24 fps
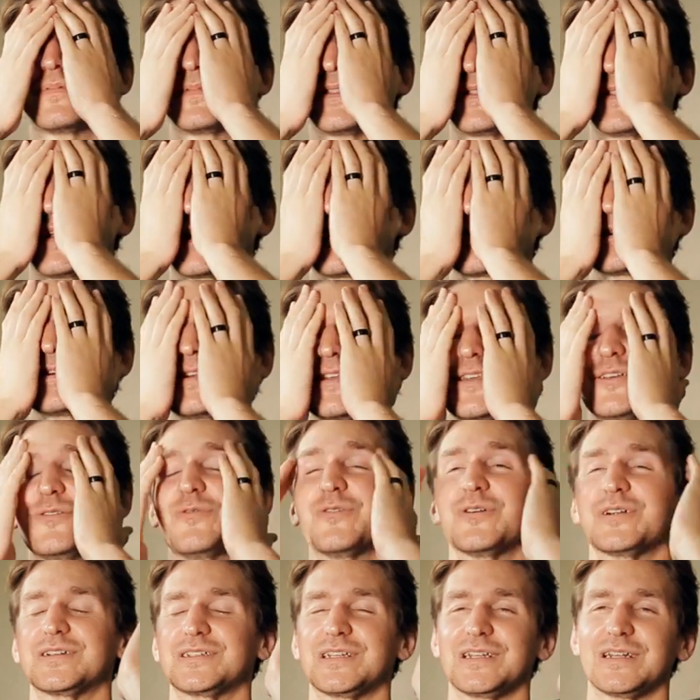like you
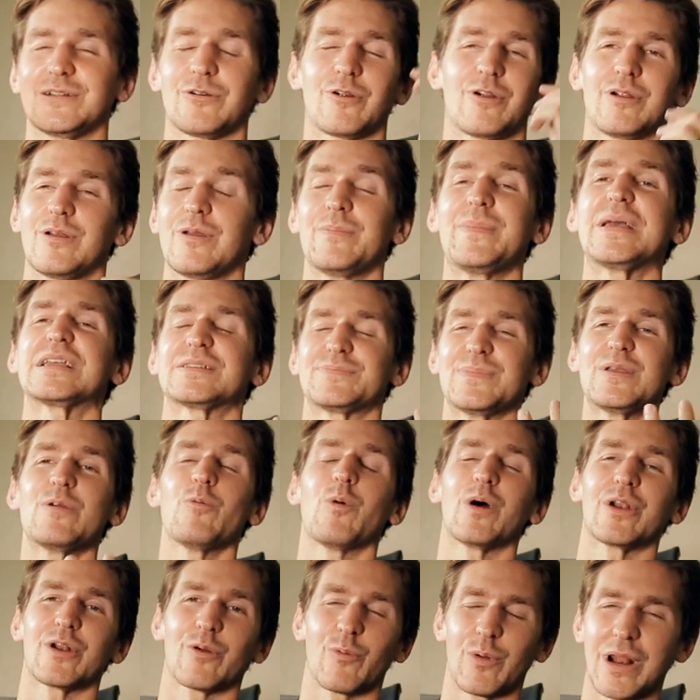were a teenager, or it makes me
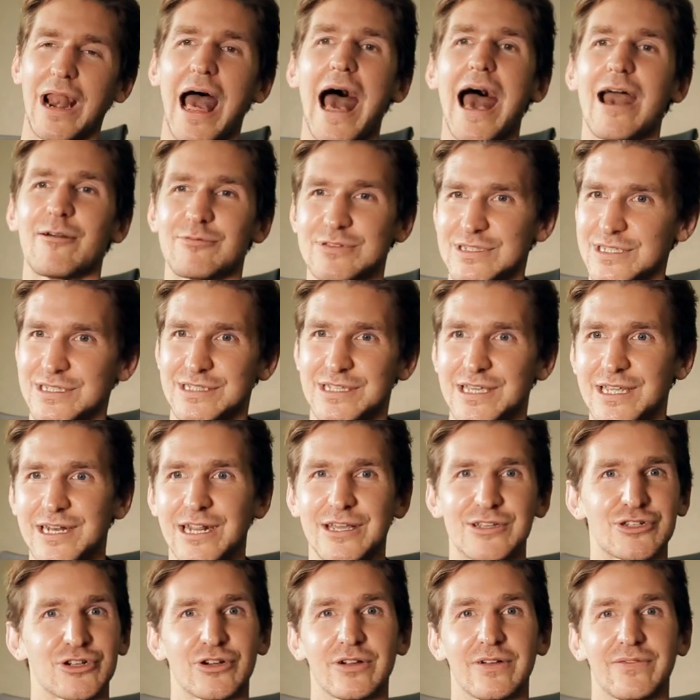wonder when I was a
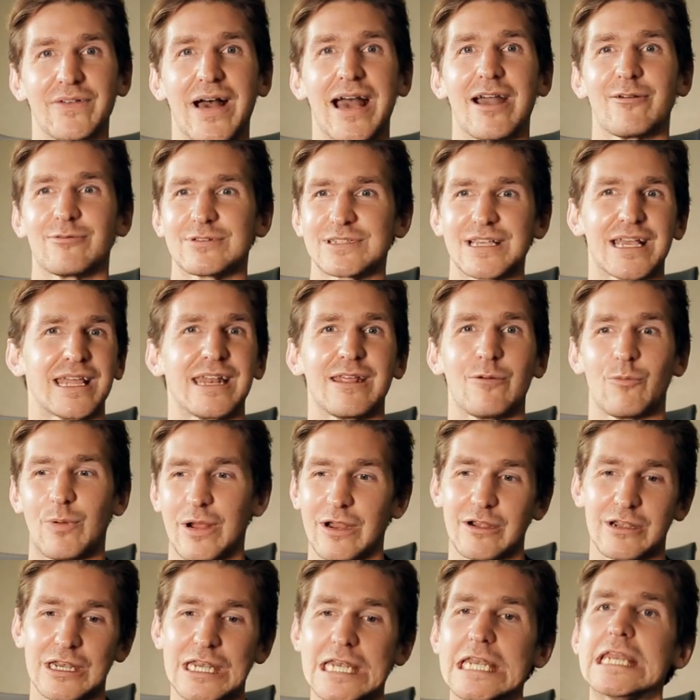teenager if I was
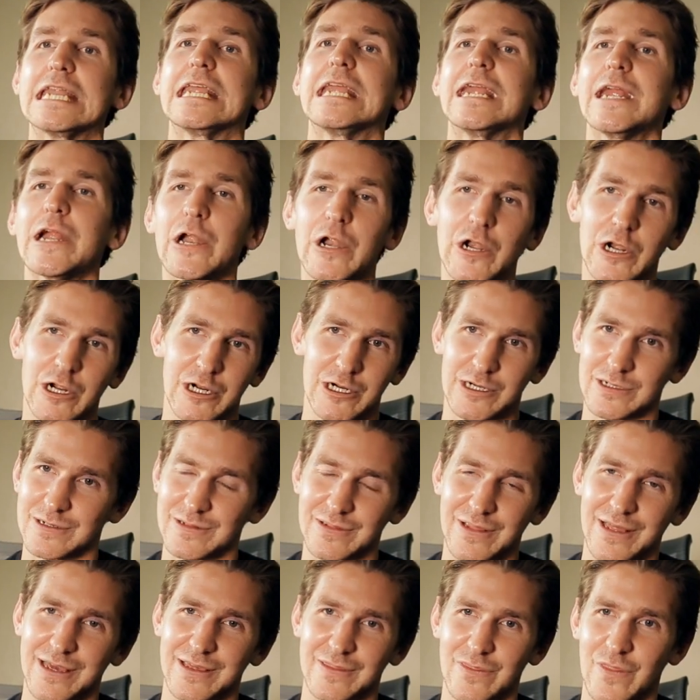anywhere near
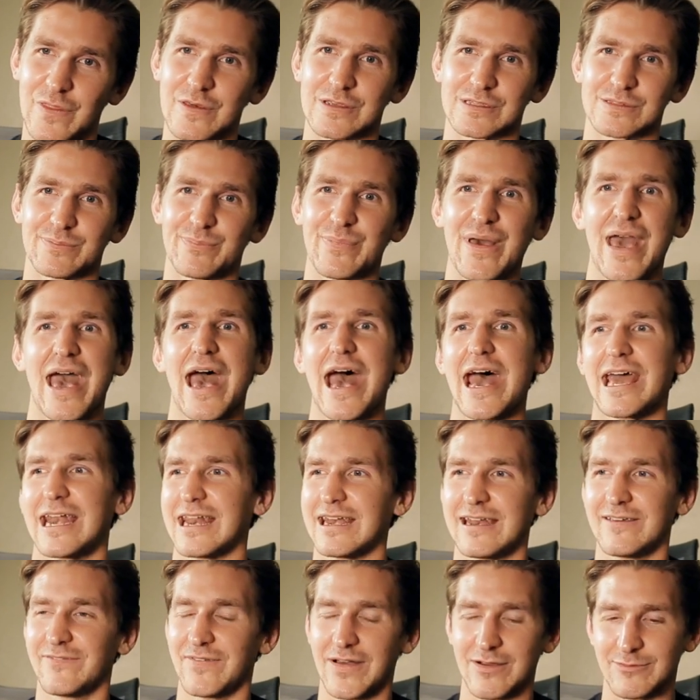like this bad,
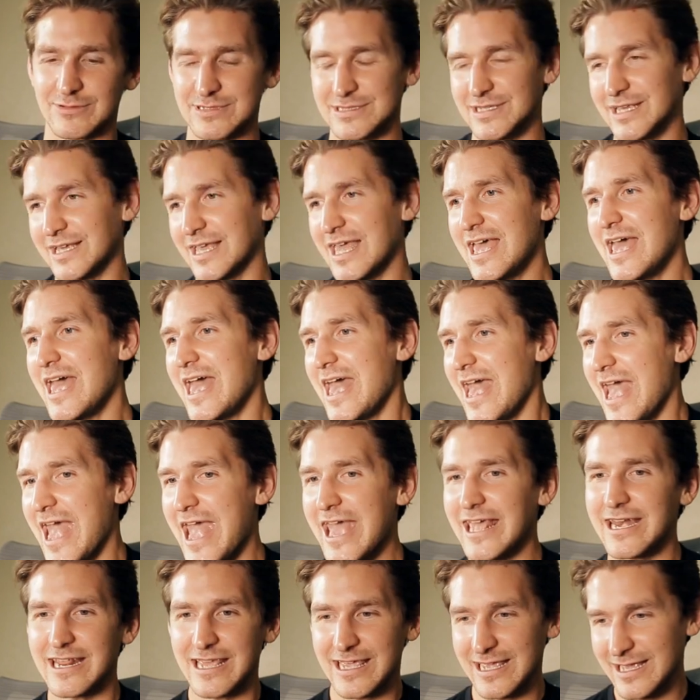and if I was like
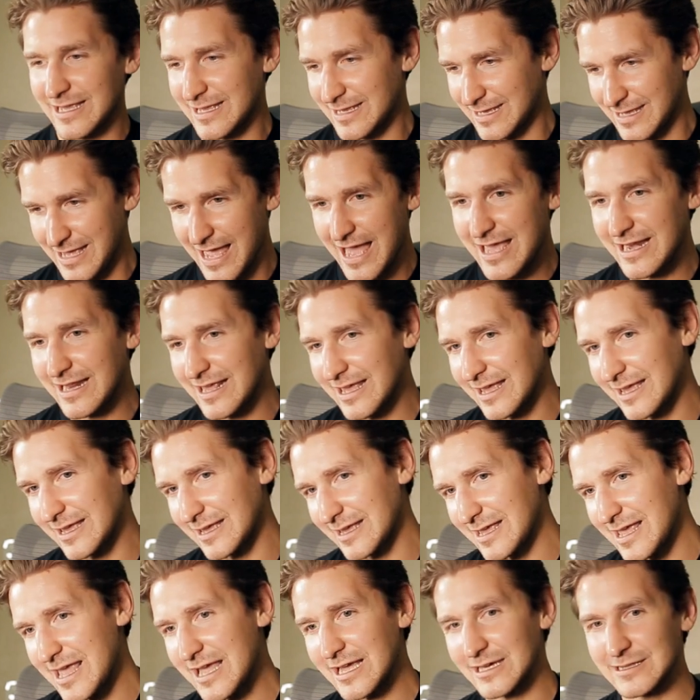any
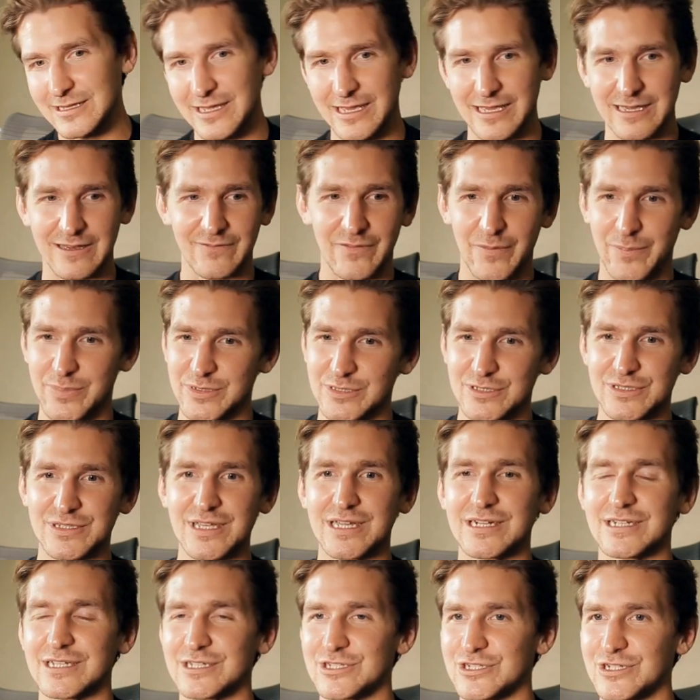inkling of a
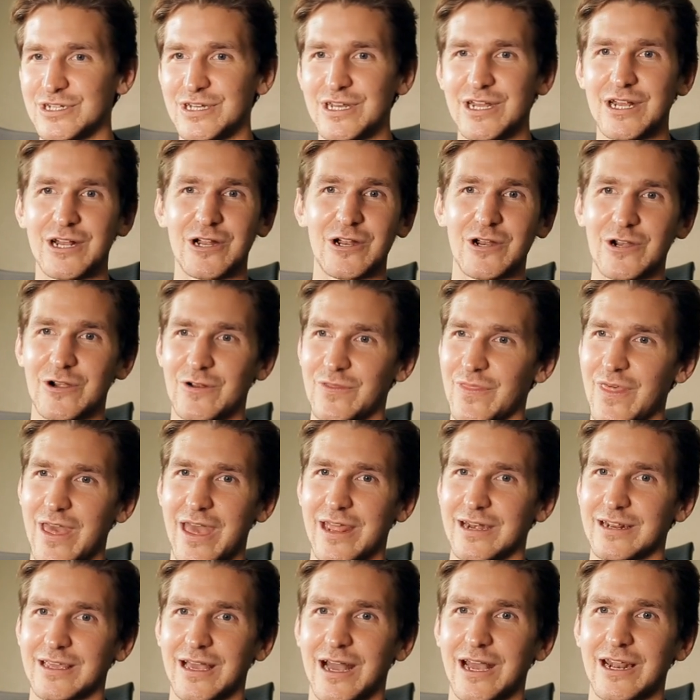percentage near
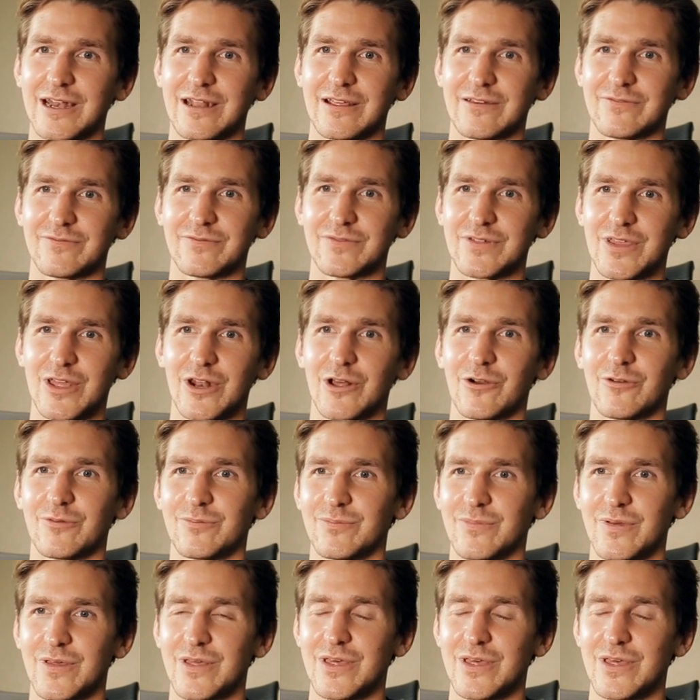that kind of, you know,